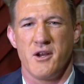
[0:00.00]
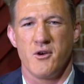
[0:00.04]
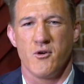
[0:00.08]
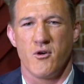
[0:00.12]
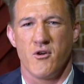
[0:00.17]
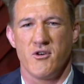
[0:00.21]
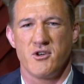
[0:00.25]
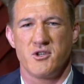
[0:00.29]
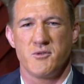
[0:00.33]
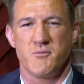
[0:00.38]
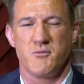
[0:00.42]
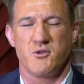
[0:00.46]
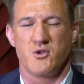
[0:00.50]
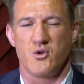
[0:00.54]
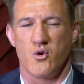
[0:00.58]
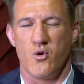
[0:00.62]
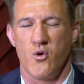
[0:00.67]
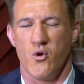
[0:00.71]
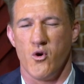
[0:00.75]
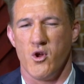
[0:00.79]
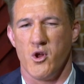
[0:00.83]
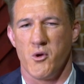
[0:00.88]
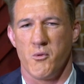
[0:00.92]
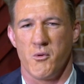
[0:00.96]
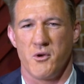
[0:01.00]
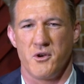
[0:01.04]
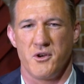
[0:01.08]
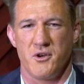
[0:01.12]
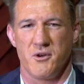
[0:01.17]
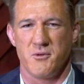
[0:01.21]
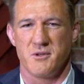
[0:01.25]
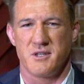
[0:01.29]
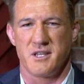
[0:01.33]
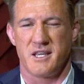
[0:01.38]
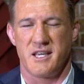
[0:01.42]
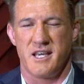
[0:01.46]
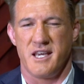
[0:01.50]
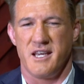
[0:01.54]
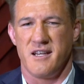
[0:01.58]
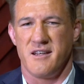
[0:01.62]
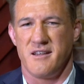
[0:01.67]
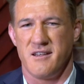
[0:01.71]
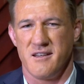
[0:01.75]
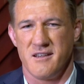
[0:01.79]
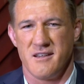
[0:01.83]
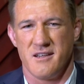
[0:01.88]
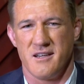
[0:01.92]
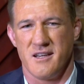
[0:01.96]
playing Origin was all I wanted to do as a
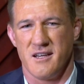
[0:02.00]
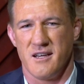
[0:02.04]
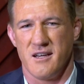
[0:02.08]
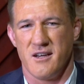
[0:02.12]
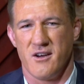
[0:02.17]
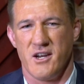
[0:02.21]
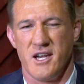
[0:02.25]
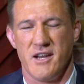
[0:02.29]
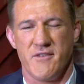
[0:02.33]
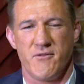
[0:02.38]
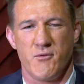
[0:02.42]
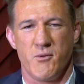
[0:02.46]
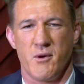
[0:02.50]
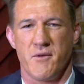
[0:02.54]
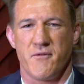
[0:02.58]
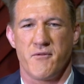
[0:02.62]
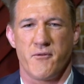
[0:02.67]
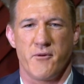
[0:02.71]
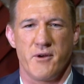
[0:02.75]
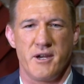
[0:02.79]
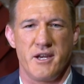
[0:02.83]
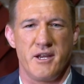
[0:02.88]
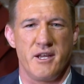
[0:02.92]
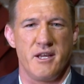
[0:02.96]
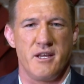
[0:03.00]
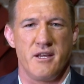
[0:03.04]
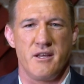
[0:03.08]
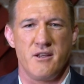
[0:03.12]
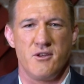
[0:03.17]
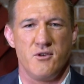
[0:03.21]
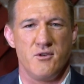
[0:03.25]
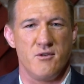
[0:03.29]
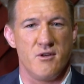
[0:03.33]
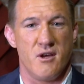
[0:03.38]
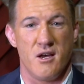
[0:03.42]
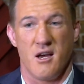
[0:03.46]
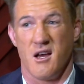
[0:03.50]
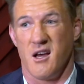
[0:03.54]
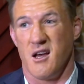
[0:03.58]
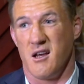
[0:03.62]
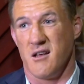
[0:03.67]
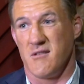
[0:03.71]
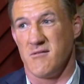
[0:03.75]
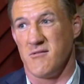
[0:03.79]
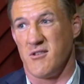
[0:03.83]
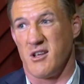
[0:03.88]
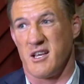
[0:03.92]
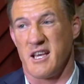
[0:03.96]
kid. I never went for any
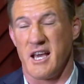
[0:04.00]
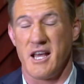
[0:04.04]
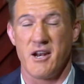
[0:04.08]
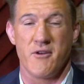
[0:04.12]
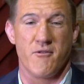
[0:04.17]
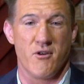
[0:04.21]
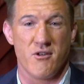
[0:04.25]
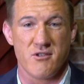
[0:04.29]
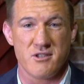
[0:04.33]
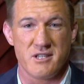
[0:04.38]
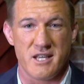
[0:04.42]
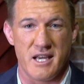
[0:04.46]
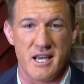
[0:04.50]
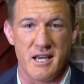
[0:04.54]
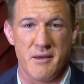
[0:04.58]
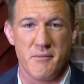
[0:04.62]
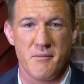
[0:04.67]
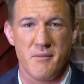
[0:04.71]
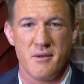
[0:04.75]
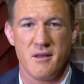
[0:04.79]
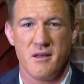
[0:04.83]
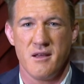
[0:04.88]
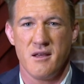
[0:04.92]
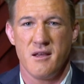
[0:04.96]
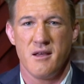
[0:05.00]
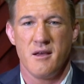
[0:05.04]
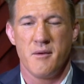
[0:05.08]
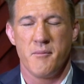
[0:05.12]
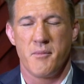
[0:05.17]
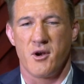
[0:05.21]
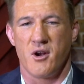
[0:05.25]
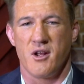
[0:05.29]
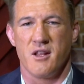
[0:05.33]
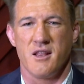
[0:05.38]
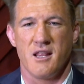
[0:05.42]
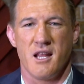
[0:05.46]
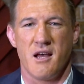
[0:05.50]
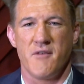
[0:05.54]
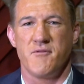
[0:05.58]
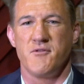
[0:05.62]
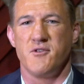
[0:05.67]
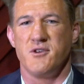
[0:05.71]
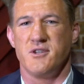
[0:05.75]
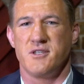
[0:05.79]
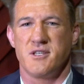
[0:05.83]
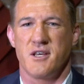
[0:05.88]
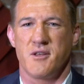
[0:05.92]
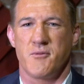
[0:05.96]
like NRL team, but I
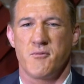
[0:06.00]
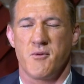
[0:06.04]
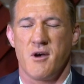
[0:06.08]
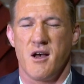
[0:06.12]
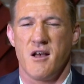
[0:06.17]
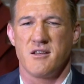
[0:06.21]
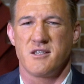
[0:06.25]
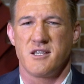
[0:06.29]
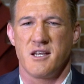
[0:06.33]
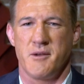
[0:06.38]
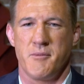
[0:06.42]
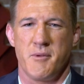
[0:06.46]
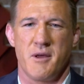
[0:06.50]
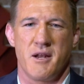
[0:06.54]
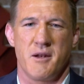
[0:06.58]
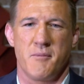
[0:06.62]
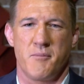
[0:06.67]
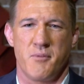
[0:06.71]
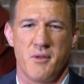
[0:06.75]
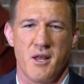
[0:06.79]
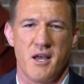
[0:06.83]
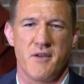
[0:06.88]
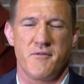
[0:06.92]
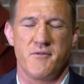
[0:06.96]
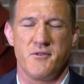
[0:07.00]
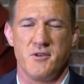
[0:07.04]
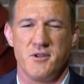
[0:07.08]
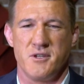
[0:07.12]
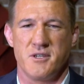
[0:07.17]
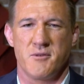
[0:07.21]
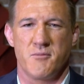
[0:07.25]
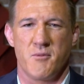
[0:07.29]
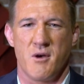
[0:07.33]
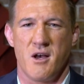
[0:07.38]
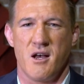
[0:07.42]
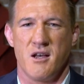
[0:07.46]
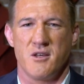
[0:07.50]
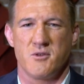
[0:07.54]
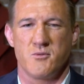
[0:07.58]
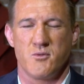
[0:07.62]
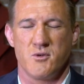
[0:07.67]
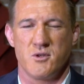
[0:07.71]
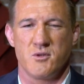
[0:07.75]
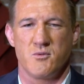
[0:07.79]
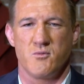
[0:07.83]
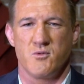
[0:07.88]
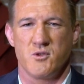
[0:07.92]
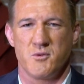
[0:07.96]
loved New South Wales, so to be able to play for New South
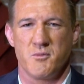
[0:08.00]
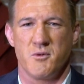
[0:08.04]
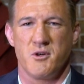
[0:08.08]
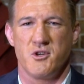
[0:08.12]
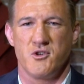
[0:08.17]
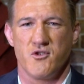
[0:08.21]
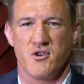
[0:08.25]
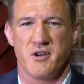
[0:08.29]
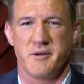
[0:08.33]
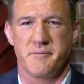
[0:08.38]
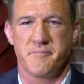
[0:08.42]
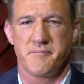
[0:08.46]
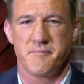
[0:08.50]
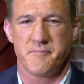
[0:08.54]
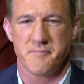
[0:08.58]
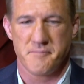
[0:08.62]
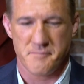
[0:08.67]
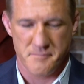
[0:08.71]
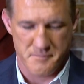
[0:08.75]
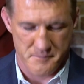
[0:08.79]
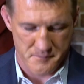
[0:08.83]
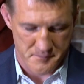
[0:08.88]
Wales was my dream.